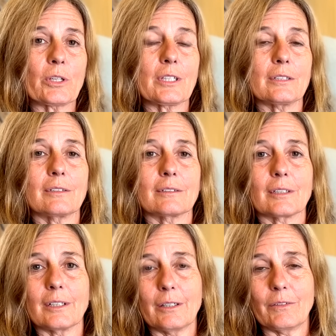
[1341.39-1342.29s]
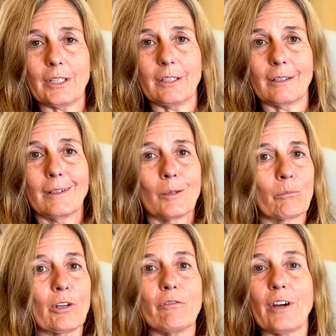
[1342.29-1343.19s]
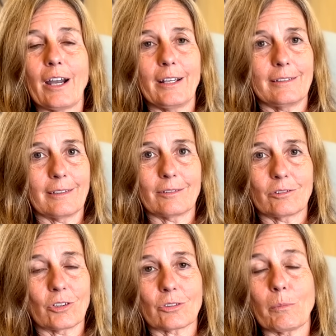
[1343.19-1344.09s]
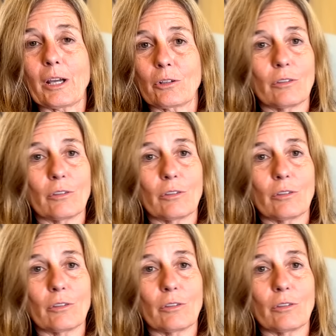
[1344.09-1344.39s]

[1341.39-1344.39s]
the assisted living provides as just a matter of